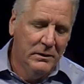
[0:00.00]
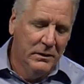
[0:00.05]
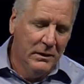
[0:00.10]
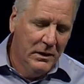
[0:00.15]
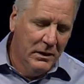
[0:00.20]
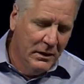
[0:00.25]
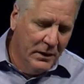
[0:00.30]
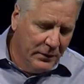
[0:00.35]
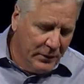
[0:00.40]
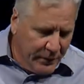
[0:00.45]

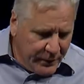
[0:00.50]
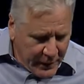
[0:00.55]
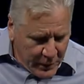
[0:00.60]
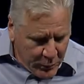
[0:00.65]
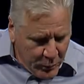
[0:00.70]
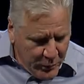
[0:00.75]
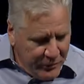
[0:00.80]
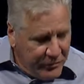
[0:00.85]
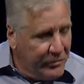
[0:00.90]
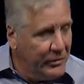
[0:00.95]
Another thing
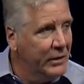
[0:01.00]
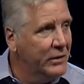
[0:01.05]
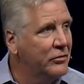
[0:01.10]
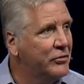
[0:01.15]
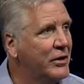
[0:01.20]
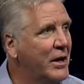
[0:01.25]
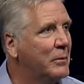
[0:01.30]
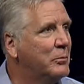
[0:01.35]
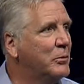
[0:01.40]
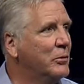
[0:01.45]
we see in
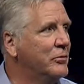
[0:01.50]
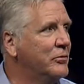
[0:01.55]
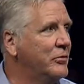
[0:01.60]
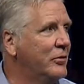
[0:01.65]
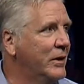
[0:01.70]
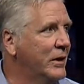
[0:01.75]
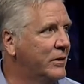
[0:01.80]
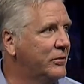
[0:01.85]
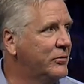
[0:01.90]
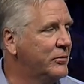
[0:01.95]
chapter
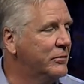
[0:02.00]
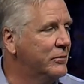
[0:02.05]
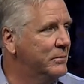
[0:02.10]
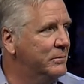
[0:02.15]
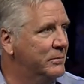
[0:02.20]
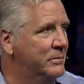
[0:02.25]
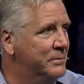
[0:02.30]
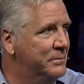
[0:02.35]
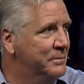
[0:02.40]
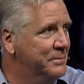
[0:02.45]
6
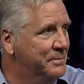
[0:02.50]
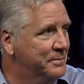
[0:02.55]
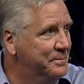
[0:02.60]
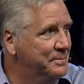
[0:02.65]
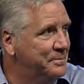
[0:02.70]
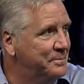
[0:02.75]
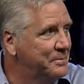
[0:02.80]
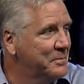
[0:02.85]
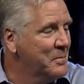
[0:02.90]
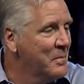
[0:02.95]

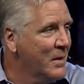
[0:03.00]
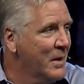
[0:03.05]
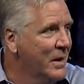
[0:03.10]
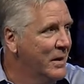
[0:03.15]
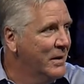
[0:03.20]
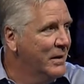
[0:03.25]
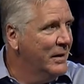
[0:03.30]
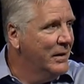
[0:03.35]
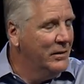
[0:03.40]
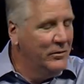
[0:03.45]

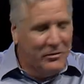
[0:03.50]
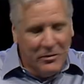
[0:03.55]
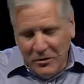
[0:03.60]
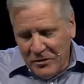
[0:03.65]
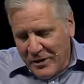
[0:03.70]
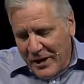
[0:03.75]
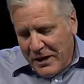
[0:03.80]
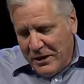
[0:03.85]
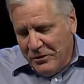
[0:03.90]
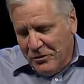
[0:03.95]
is the
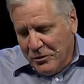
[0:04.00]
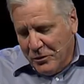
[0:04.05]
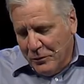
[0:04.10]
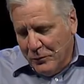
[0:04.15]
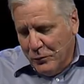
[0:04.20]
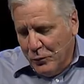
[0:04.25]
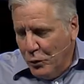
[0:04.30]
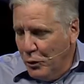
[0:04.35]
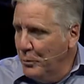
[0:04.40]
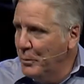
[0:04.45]
danger
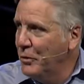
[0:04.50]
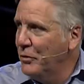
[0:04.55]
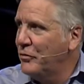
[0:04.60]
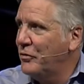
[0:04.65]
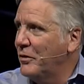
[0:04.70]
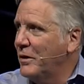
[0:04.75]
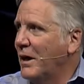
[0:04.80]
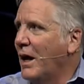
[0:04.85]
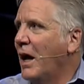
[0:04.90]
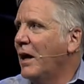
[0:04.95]
of rumors
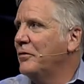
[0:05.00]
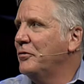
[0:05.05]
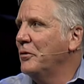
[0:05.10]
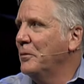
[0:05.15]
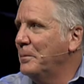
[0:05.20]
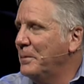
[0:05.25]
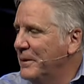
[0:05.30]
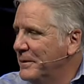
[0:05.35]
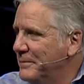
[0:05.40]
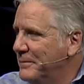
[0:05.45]
and gossip.